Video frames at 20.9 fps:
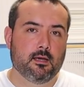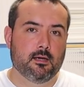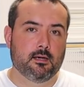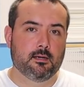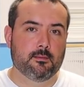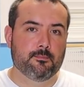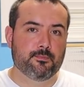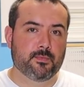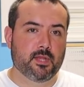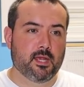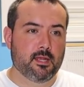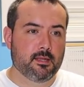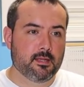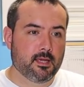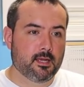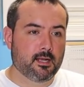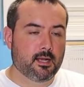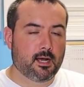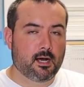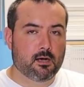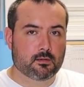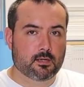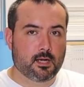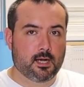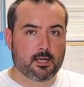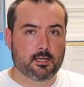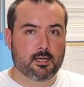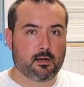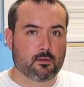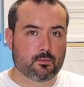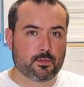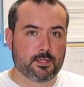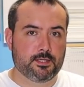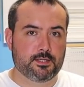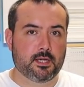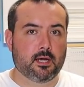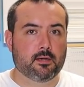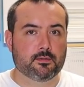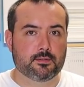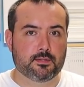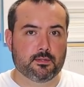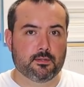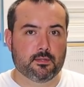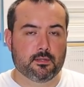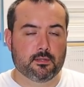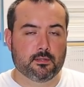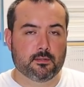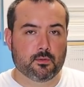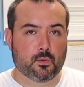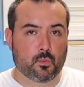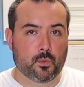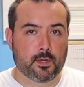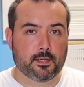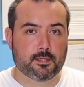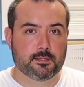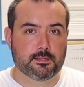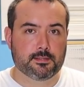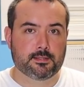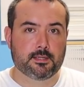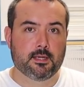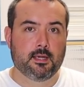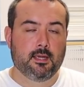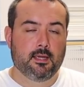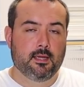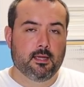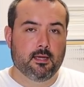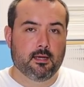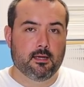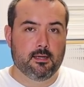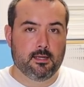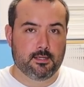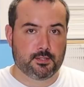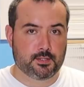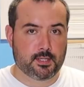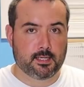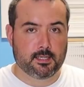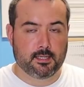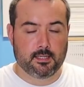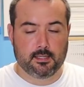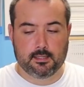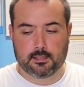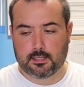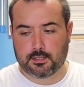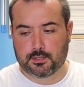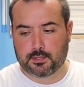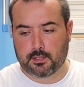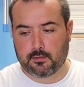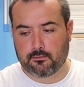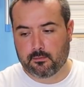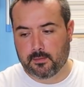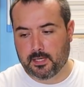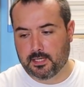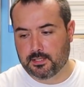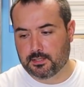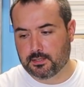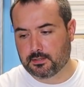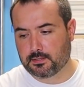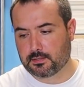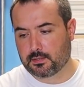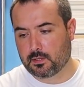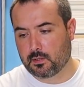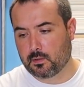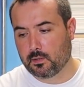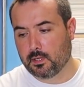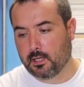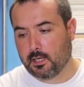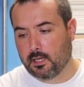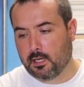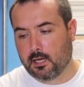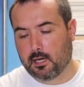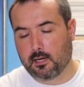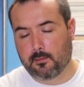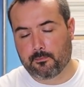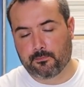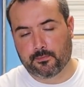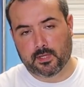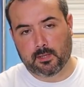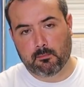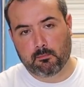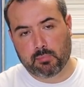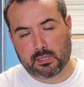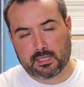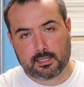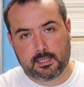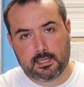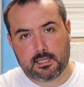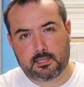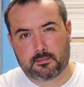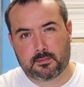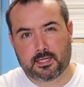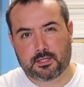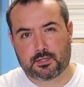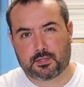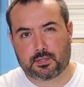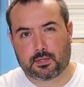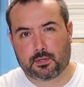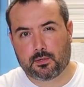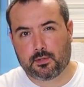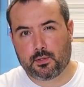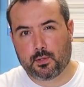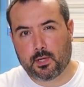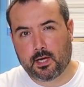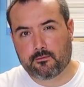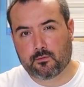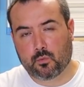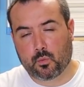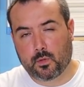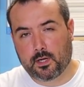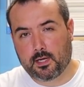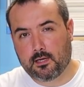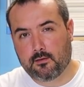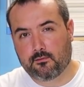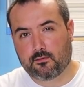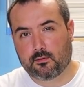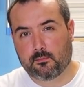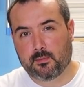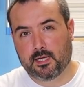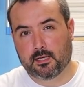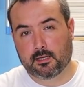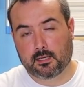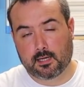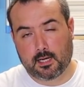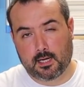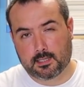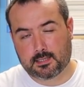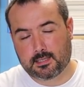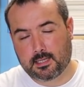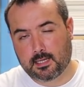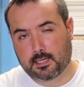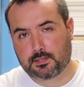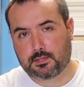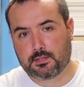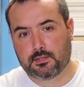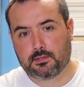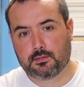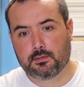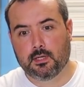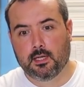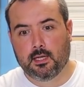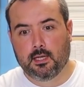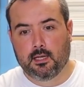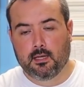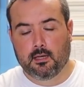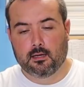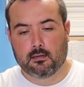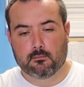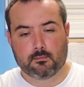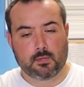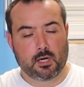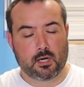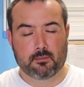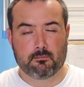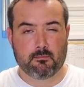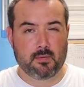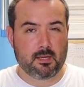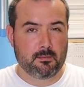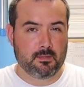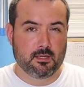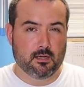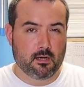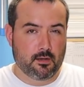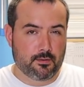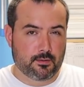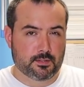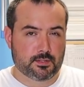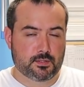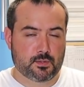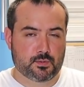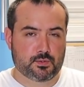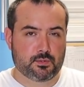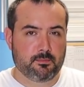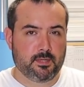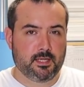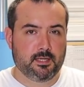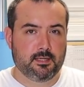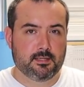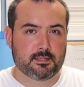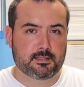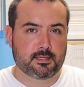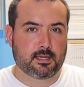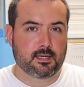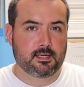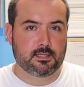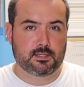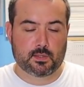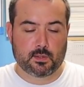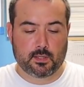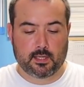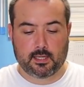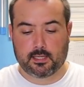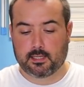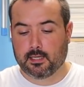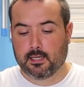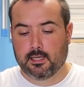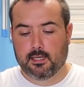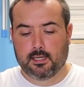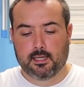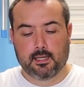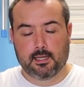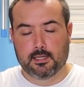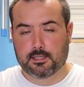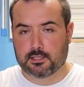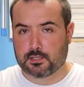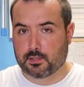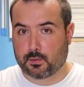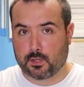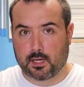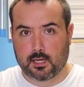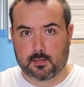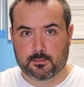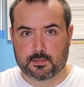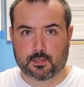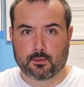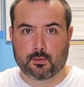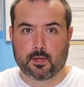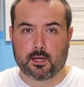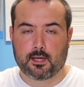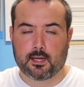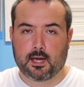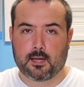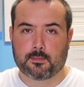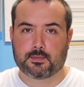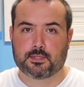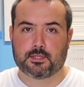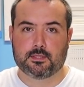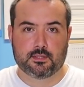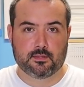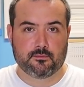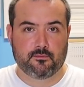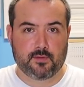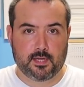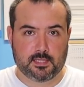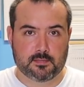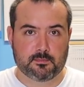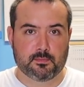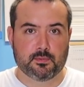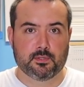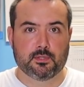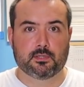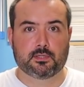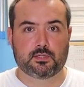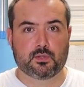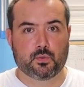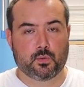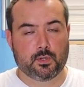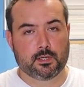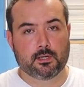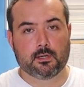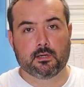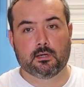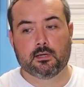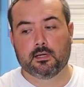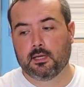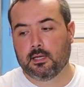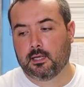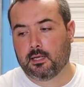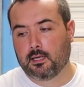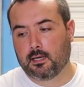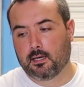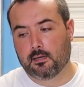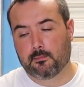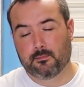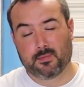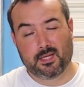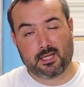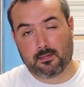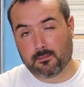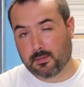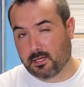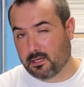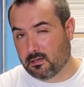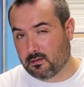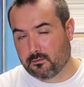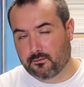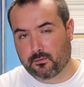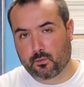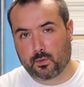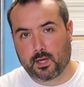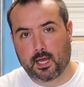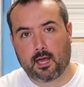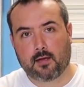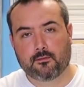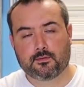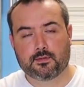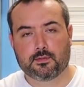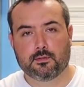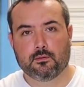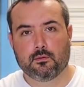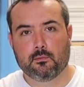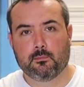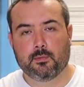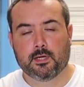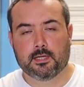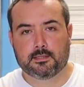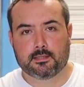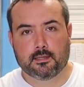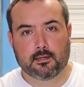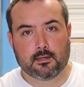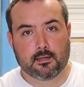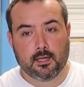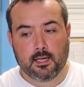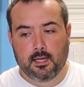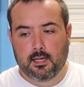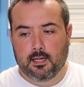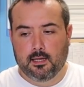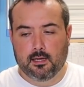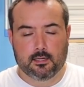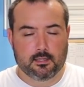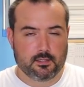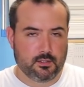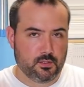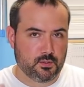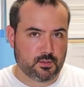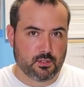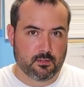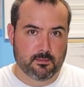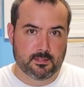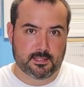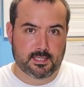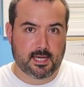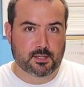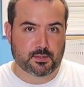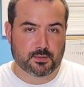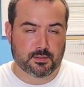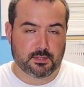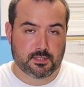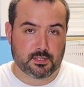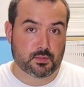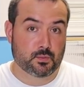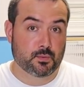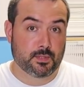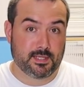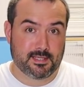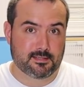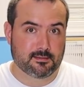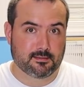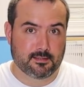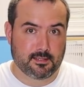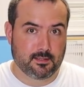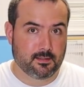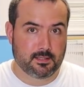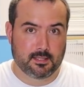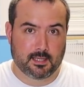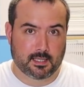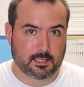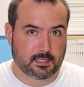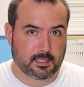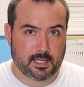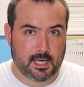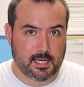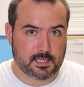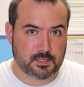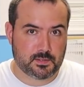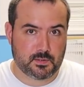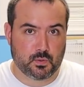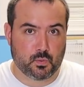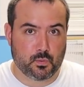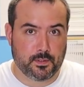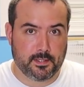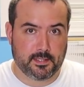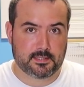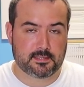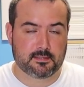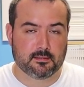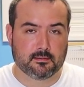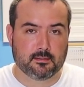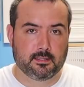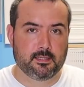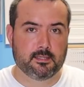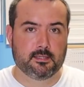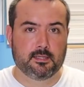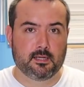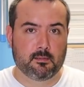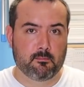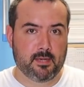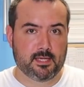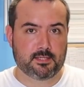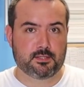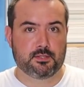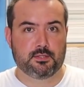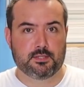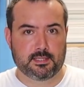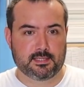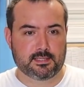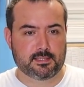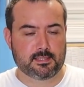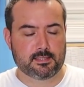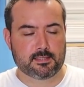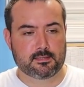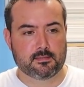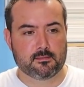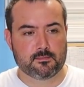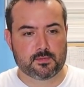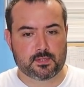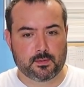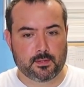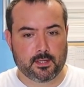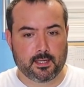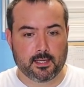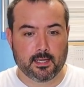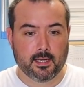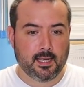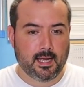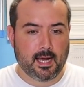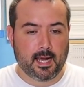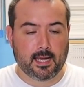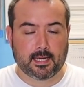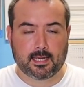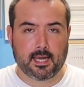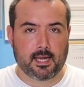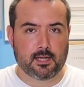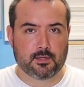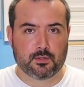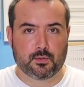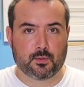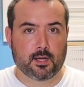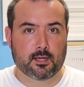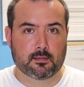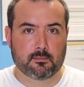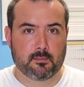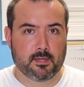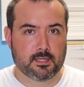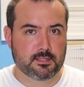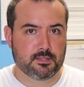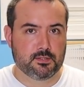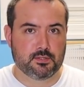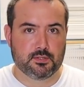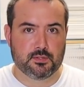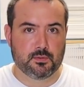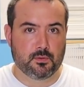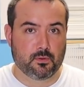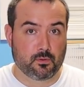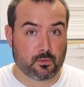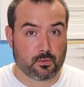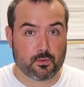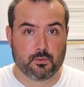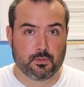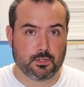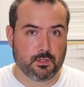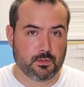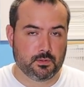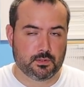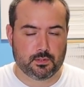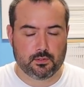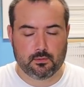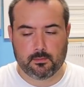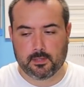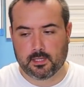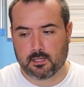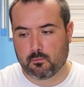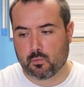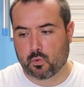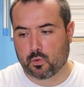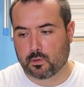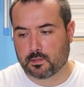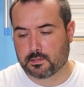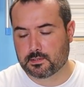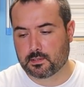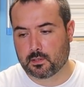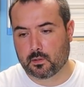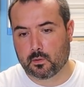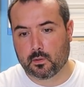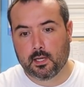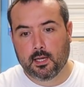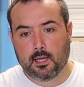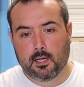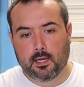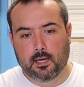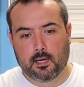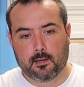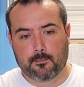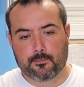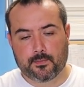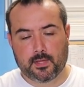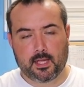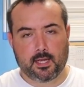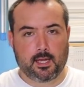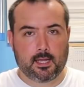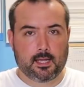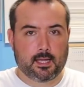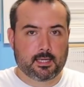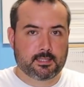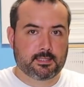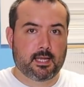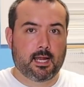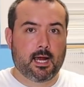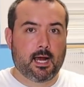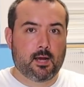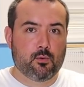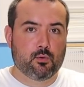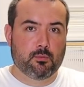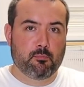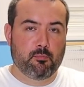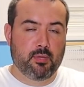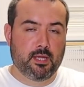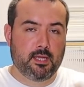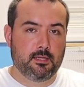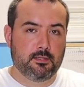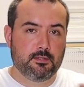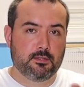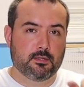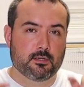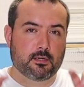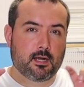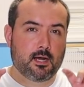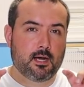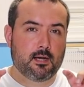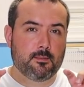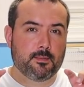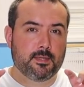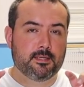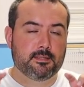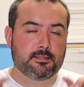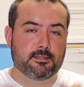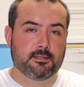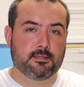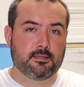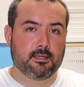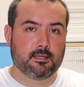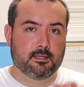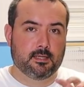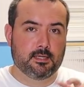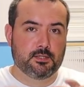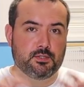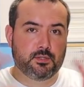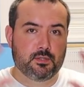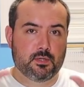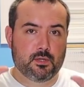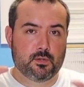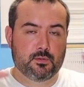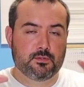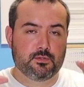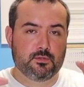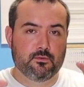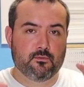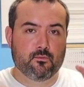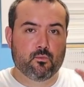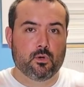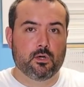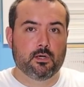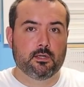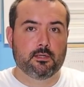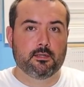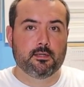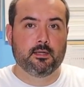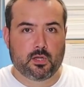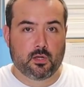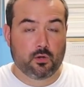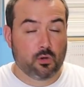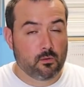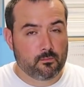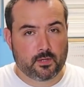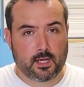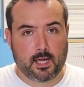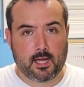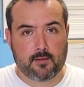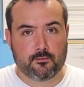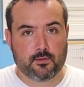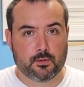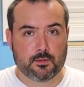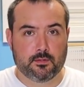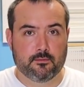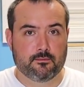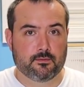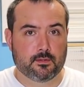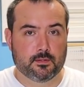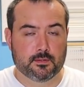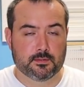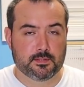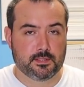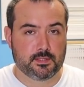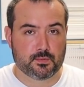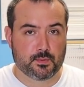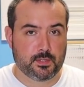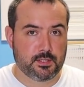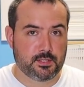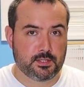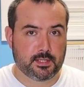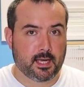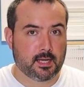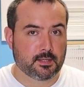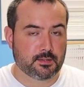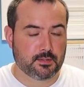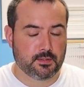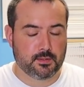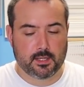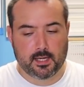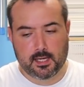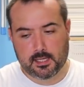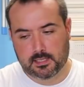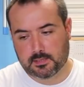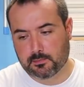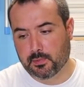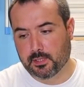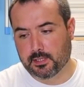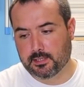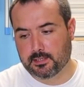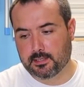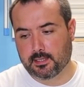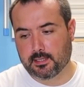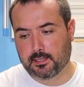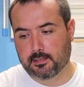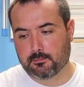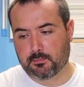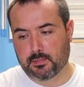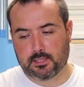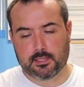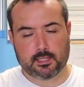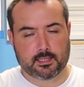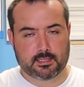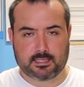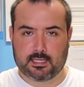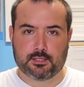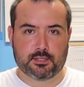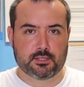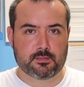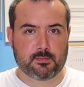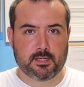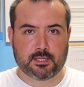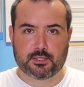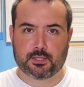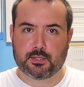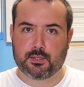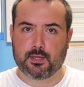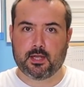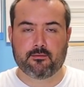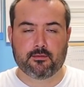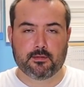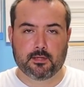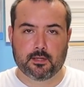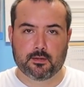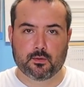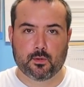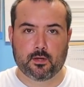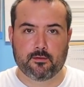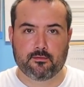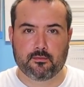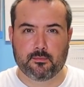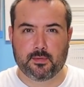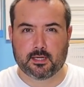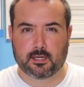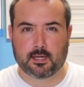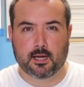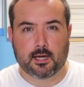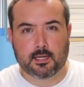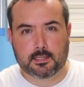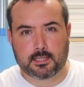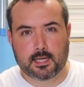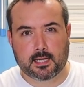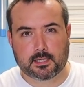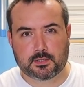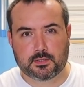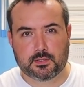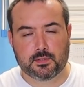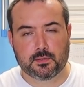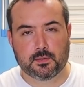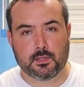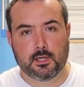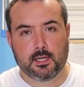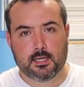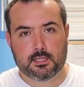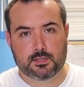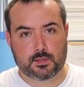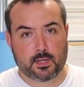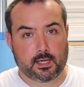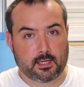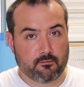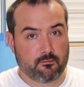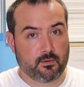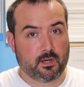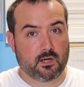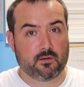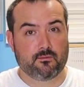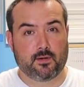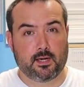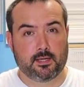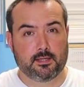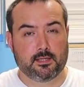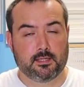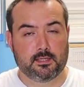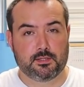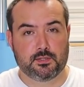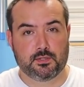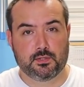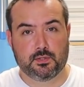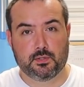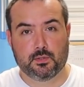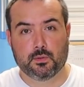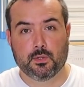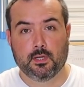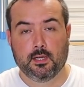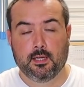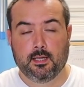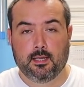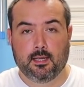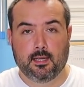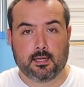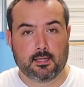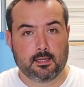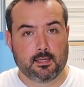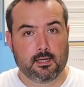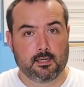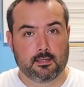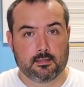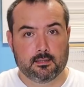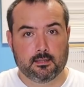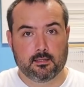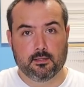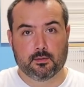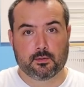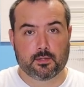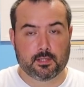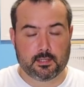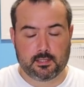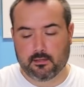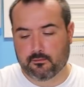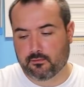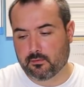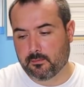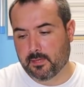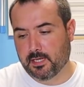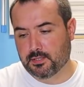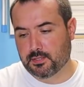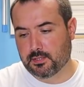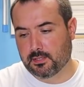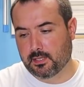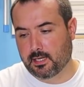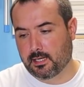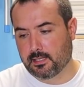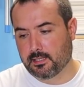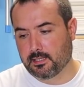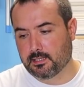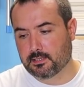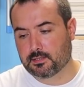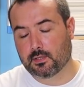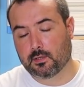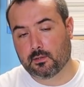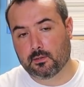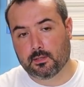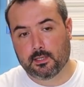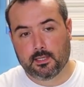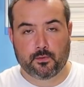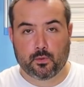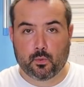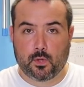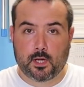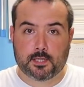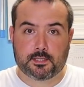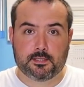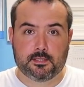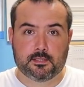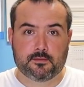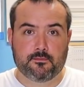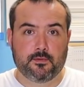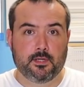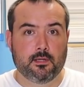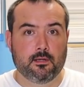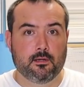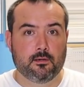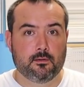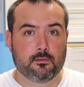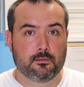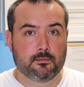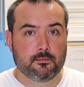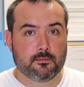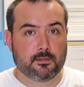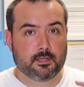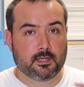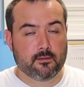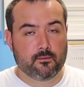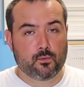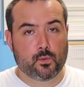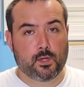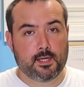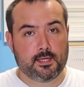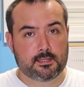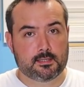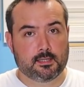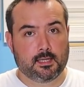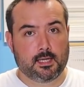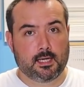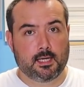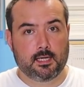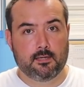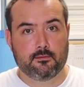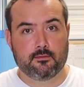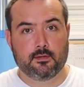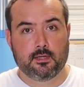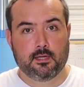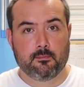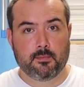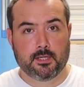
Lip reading: and then I'll reach out to the winners and try to get your information. So please make sure you have a way for me to contact you on maybe other social media sites. So like Instagram's a great option, Facebook, Twitter, email if we have to, but YouTube has actually just recently, in like the last 2 weeks, deleted their messaging system so that I can't direct message you through YouTube anymore. So, and like I said, I will pin your comment and let you know that you've won. And hopefully I have no difficulties reaching out to you guys, but like I said, just make sure you have another way for me to contact you so I can verify that it's you, and then get the information that I need. So if you're watching this video, the giveaway is live.